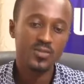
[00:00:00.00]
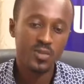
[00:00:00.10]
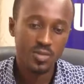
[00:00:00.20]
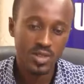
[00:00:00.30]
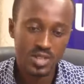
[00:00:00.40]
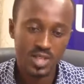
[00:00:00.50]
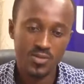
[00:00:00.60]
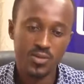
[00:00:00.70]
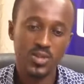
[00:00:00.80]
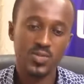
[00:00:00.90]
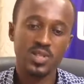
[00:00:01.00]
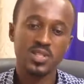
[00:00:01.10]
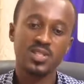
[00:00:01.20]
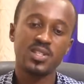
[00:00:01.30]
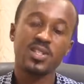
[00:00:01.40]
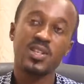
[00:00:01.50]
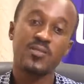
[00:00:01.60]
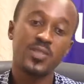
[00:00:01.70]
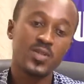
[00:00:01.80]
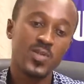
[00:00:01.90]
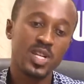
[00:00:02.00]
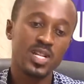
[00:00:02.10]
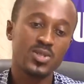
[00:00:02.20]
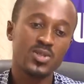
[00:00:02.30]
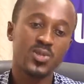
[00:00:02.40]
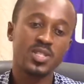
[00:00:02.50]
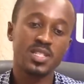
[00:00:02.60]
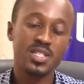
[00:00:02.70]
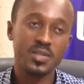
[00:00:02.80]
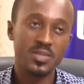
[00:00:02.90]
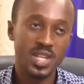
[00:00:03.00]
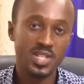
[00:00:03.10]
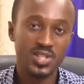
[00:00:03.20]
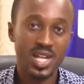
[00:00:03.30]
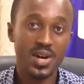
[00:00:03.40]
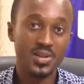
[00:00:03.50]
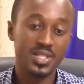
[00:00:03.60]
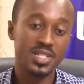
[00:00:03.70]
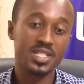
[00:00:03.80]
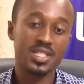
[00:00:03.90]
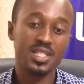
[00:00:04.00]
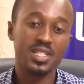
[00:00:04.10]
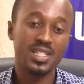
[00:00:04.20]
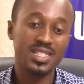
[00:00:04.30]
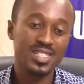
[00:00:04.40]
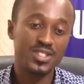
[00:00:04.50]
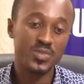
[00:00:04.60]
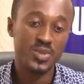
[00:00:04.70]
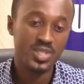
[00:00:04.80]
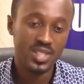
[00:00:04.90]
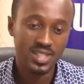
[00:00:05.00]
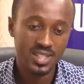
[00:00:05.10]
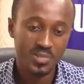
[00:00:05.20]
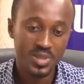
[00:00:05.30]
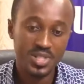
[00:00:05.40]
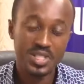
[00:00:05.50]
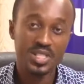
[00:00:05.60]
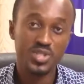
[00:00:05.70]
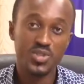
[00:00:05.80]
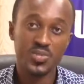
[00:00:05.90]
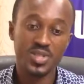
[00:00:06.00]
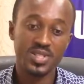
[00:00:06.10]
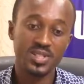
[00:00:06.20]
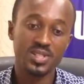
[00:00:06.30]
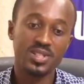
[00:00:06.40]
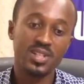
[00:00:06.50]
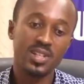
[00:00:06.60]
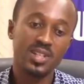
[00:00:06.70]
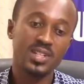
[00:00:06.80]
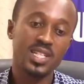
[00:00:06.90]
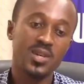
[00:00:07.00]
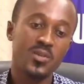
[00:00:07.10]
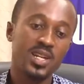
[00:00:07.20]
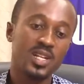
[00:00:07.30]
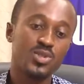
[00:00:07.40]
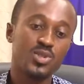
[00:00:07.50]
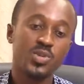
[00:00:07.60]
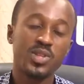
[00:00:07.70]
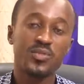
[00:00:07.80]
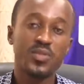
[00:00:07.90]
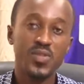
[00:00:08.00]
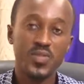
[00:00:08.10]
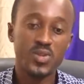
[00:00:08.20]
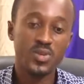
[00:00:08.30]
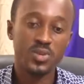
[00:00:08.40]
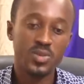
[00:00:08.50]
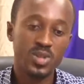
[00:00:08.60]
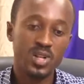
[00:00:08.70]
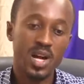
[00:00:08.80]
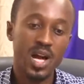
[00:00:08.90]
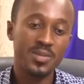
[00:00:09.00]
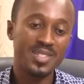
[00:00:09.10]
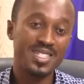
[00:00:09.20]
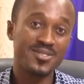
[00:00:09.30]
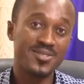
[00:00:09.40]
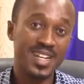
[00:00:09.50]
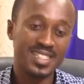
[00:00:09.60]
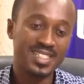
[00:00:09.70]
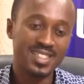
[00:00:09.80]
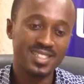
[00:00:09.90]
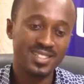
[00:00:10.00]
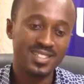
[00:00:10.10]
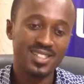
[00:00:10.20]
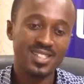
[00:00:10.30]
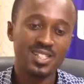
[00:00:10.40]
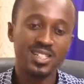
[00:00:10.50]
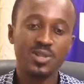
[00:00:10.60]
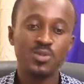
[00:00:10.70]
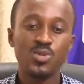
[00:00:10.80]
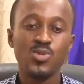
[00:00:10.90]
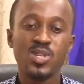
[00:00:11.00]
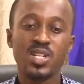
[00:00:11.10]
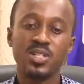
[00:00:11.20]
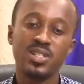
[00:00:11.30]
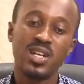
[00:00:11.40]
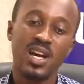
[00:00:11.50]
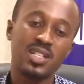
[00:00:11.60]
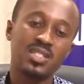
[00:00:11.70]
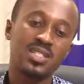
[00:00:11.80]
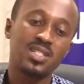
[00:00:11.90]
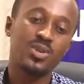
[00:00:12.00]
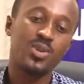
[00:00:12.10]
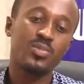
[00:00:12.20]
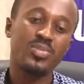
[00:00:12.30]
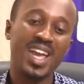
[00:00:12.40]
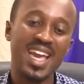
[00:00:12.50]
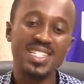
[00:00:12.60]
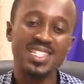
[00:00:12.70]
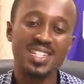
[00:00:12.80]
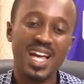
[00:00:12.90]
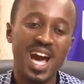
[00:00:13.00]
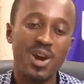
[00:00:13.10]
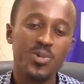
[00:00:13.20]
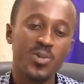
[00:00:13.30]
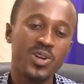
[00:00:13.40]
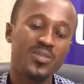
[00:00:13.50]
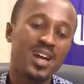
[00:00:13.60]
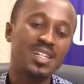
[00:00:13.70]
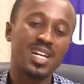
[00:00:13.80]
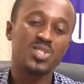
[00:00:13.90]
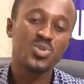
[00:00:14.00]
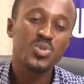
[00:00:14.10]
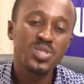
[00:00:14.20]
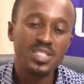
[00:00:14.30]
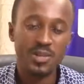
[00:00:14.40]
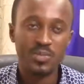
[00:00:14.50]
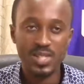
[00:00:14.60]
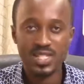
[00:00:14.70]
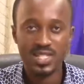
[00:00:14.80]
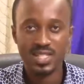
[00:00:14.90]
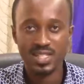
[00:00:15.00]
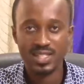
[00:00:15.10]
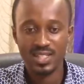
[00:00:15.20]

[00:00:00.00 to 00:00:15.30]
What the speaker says: for policy enforcement. The first one has to do with the dissemination, how it is distributed, the policy is distributed. The second one has to do with review, how it is read. Then we'll look at comprehension, how we have understood the policy